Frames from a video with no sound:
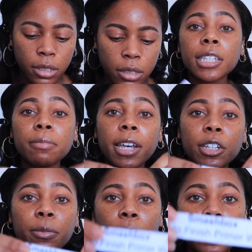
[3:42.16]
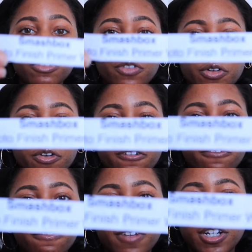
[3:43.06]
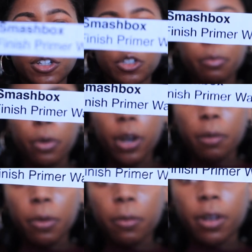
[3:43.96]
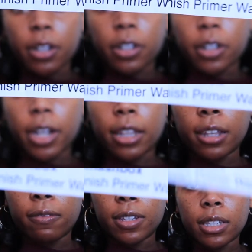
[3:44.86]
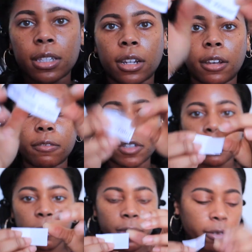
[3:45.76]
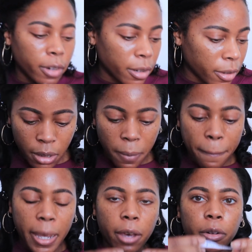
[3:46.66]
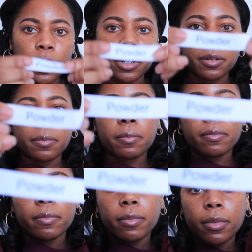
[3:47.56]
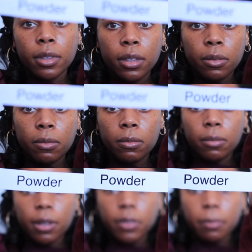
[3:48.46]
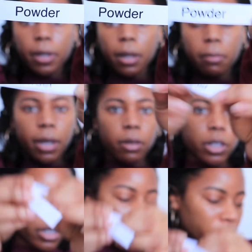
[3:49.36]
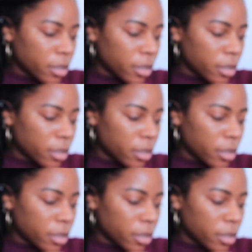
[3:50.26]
Smashbox Photo Finish Primer Water. I love this stuff. It's my favorite. Powder. You have to pick a powder.